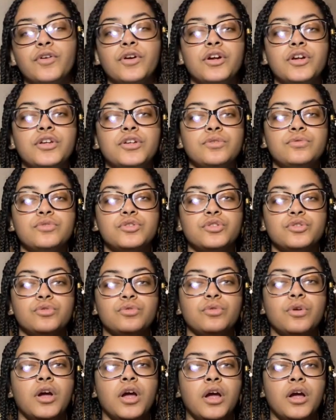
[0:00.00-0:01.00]
you
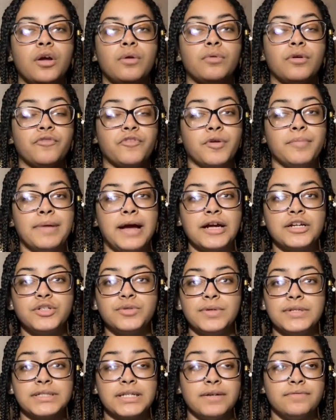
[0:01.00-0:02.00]
to refer back to
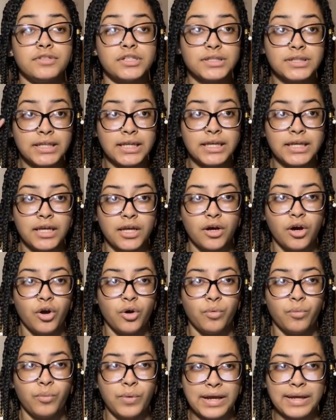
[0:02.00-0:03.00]
instead of just thinking, oh
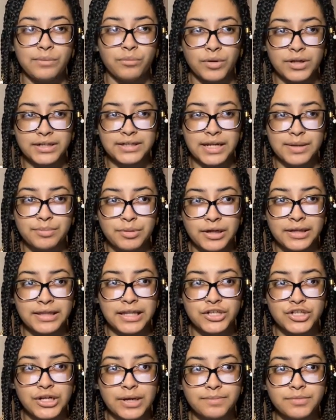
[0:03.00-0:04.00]
wait, what did I put in
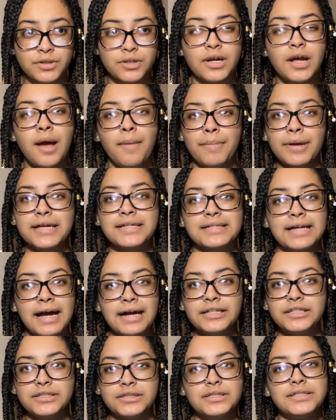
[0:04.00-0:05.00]
that chapter? Because
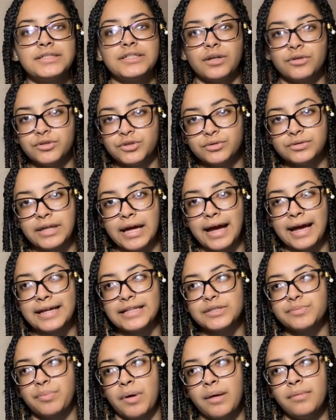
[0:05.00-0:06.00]
I still do that.
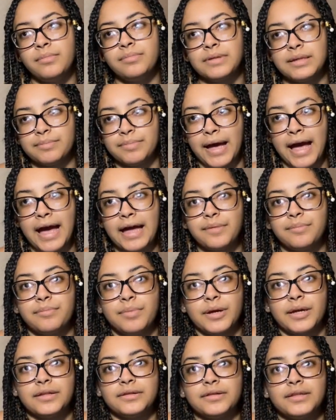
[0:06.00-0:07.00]
It's probably bad,
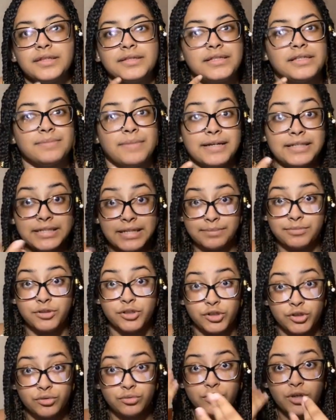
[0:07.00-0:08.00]
but this is my tip to
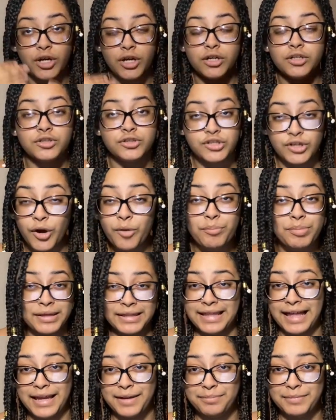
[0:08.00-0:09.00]
you. Don't be
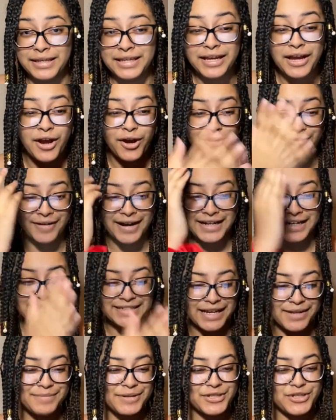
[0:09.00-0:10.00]
like me. Write it
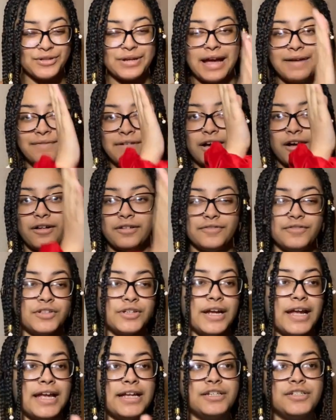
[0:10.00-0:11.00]
down. Make sure you have all of their
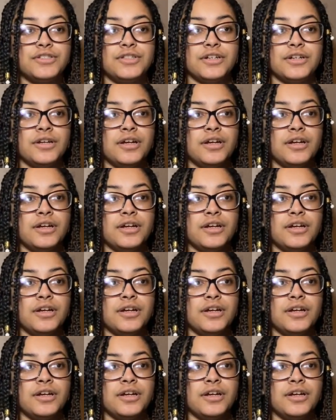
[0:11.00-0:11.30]
age, their